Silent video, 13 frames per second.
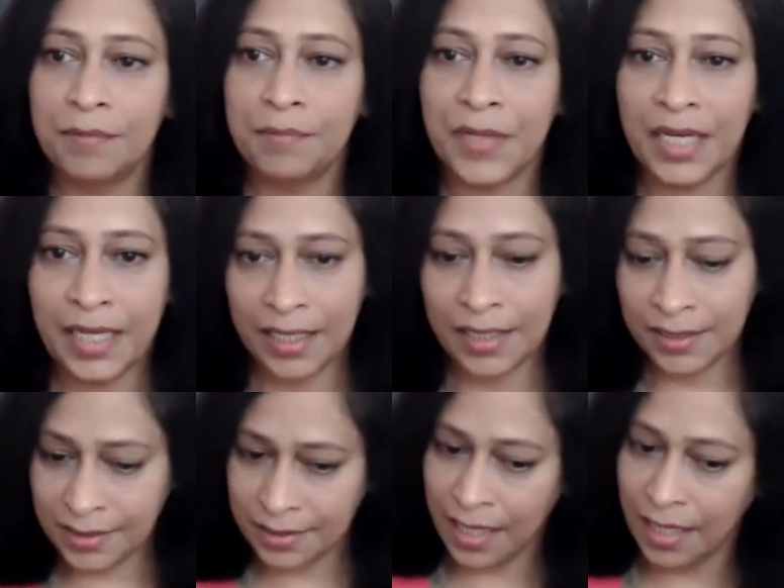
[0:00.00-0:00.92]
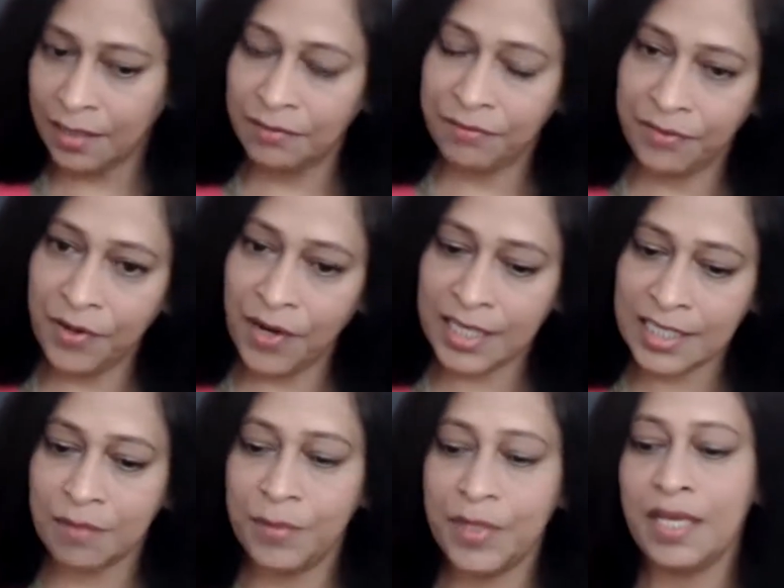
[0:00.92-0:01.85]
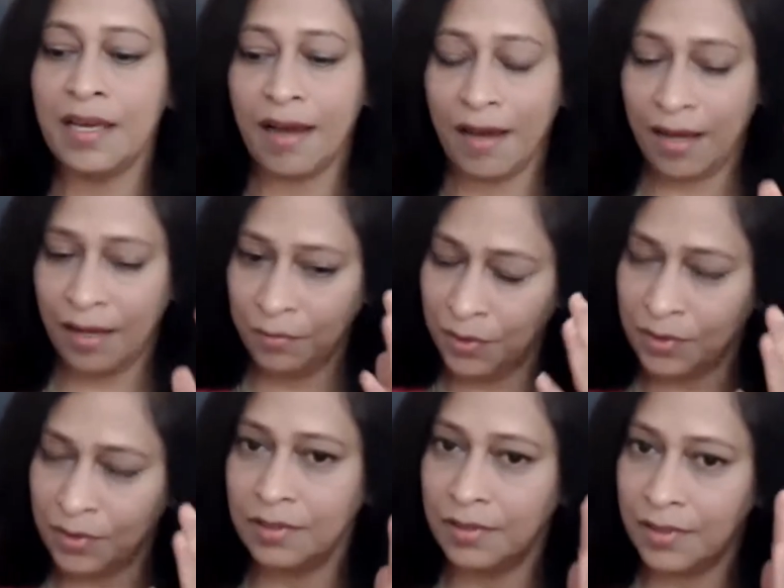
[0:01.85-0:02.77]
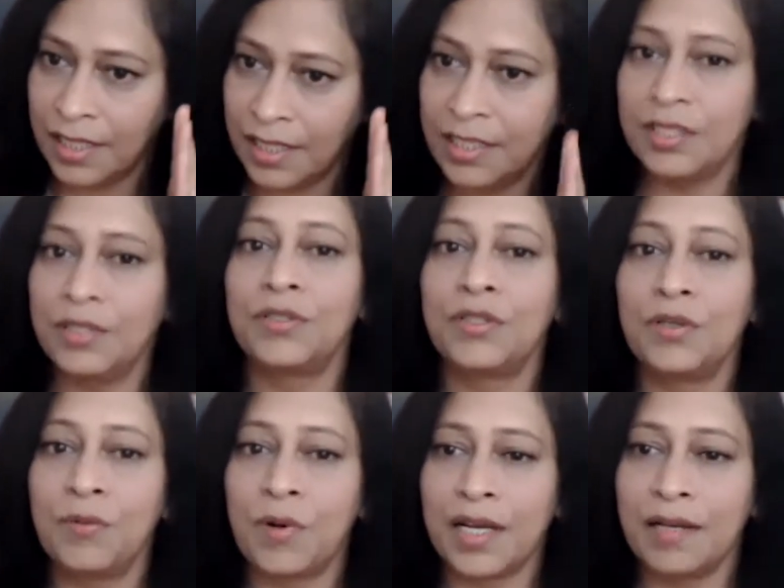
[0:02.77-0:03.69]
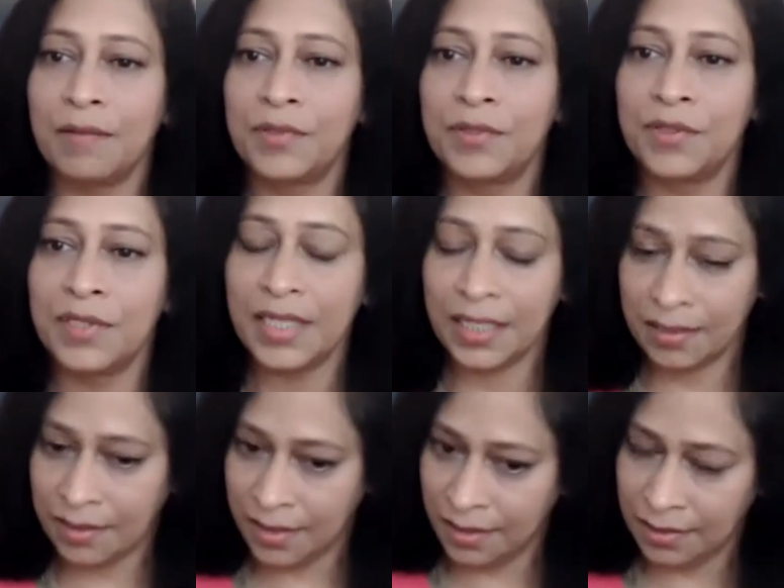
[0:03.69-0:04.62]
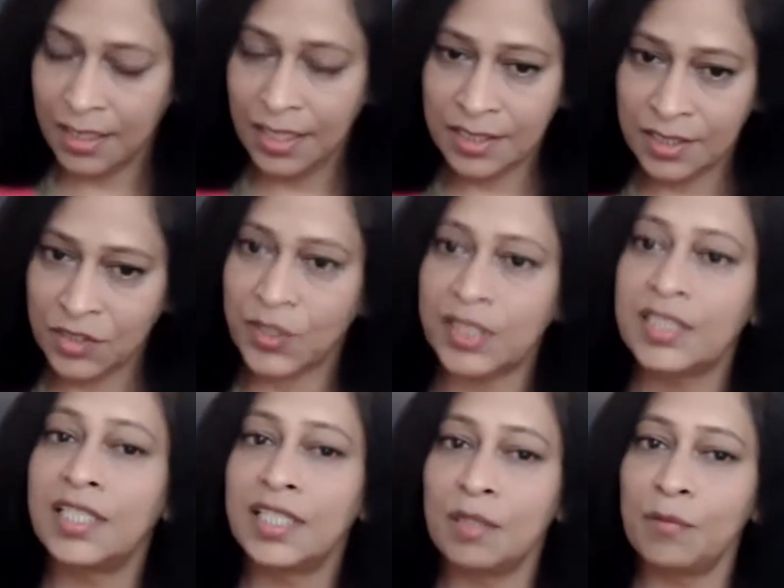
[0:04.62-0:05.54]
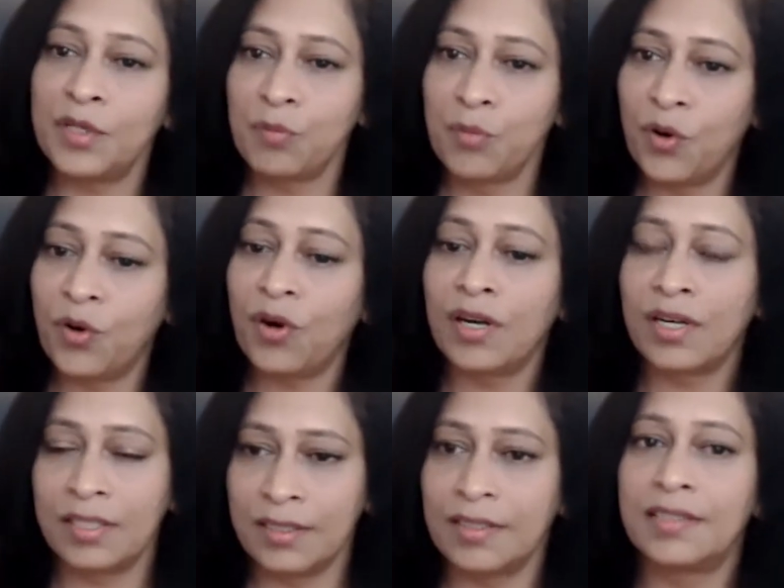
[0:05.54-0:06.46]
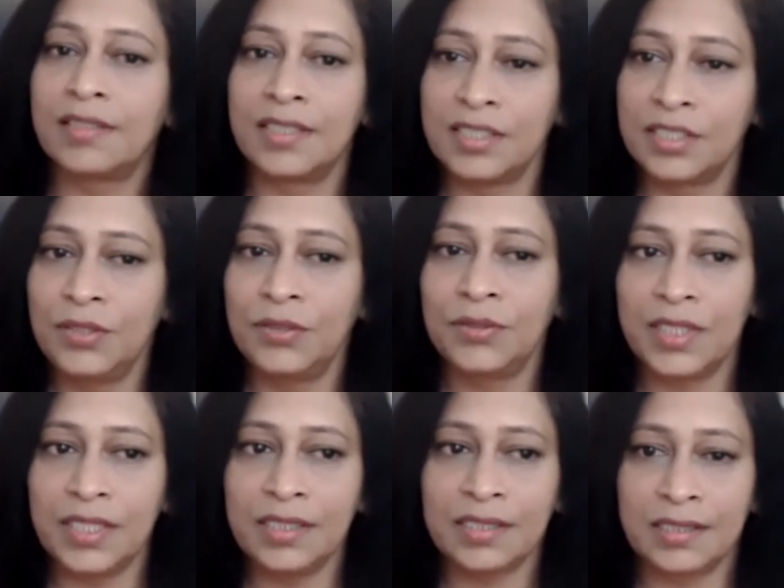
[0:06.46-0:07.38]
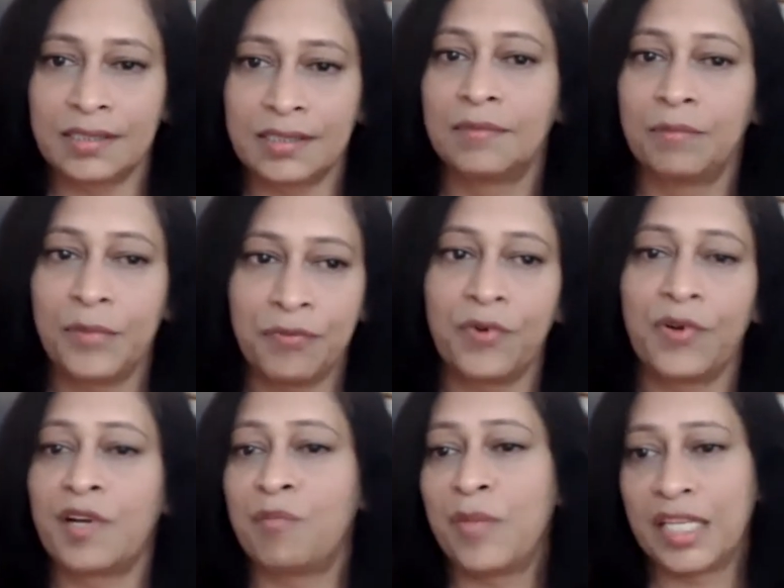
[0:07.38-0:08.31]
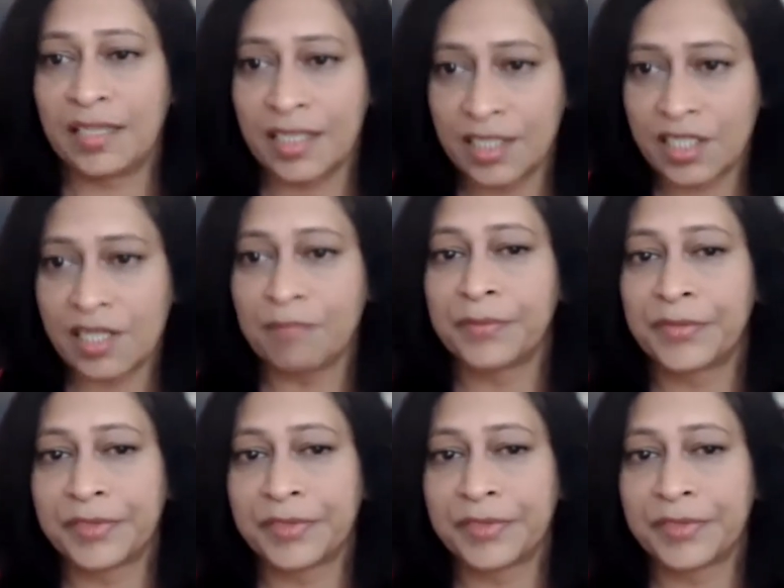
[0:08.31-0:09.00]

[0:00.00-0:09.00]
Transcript: Again, if you ask me, I would continue to do what I'm doing and then stretch a little bit more to learn these new things before I make that jump.